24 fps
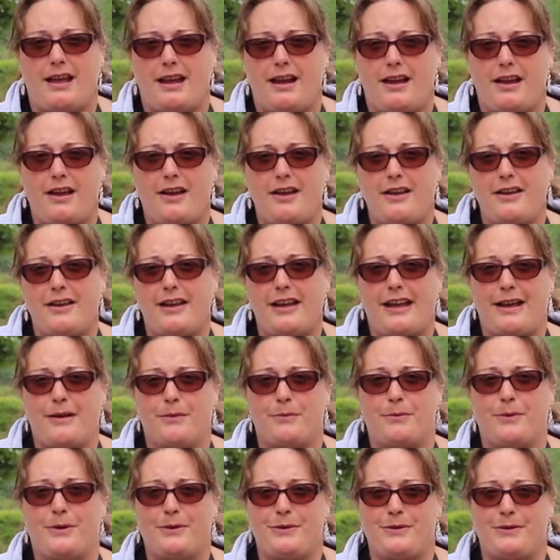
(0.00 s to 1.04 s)
Hello
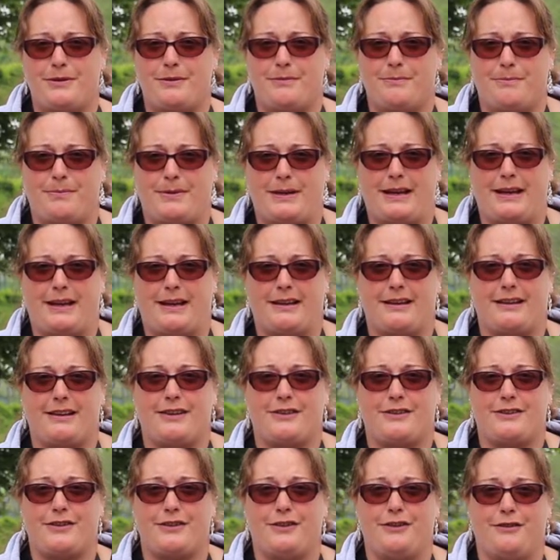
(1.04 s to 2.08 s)
and welcome back
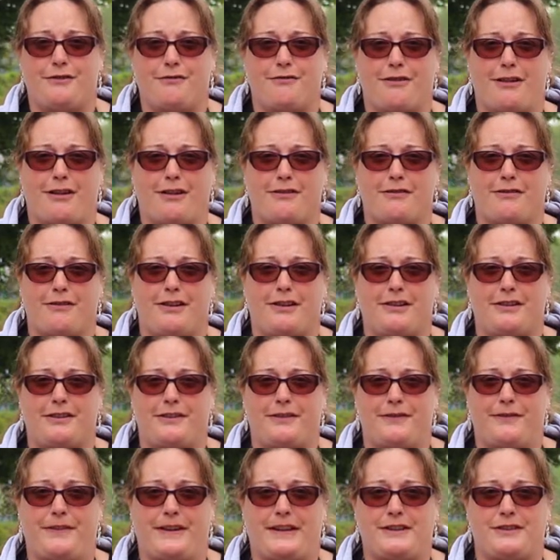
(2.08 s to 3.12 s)
to Rara's
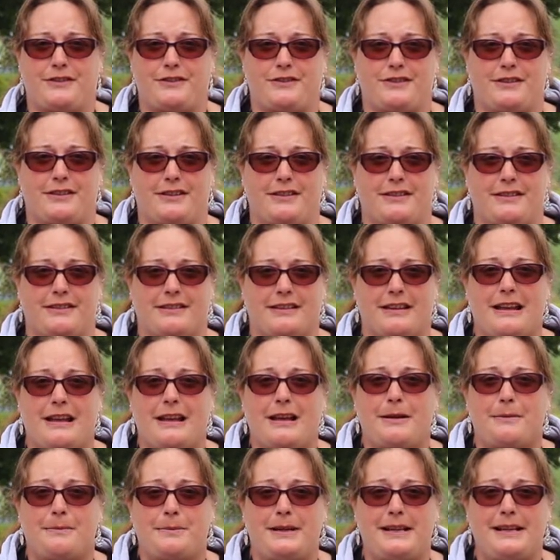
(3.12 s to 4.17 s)
Adventures.
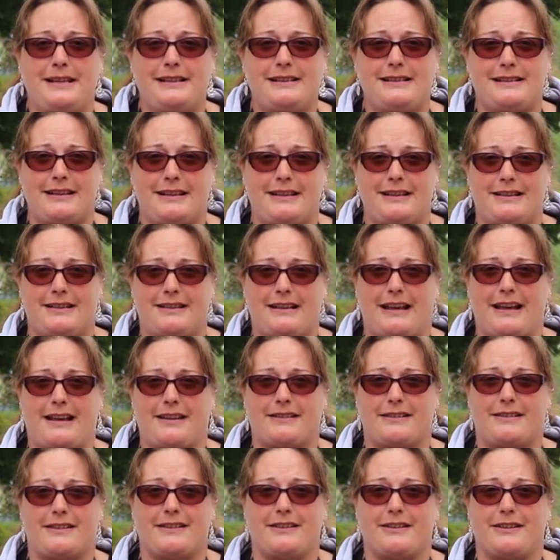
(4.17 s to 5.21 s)
Please hit that
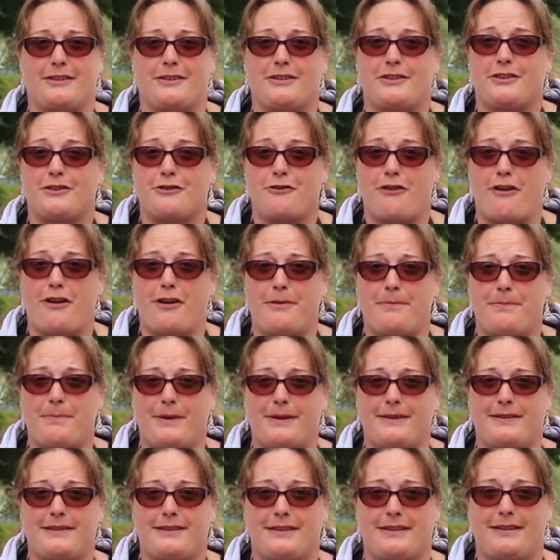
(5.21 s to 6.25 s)
subscribe
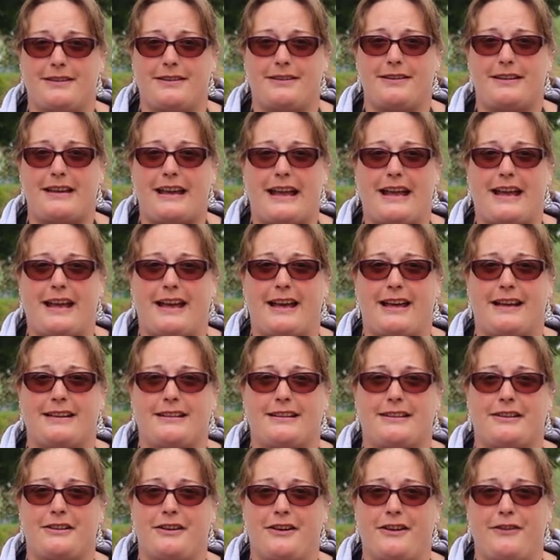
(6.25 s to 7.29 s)
button and
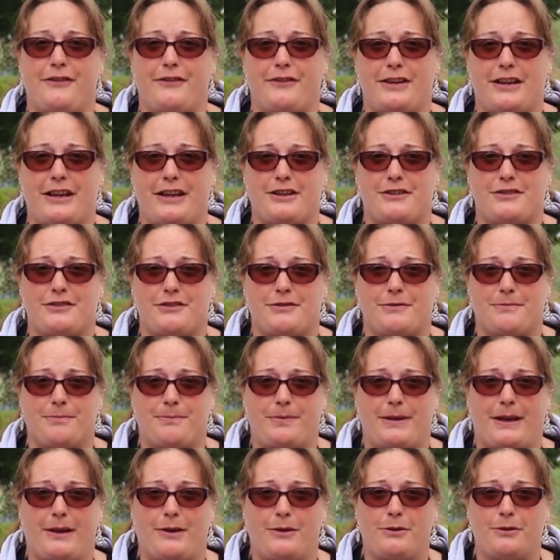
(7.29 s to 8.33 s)
notification
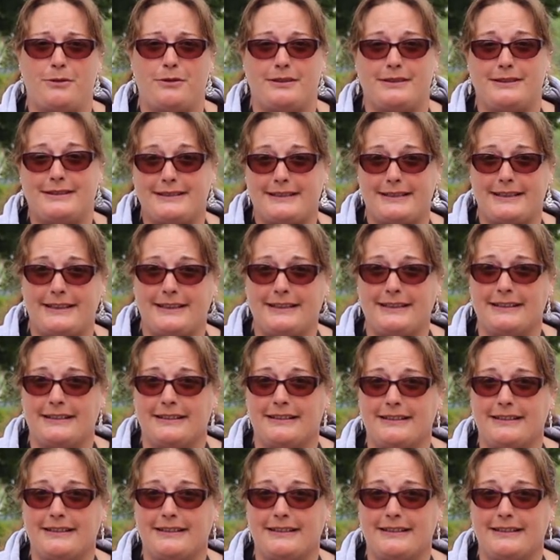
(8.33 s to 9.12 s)
bell, ding,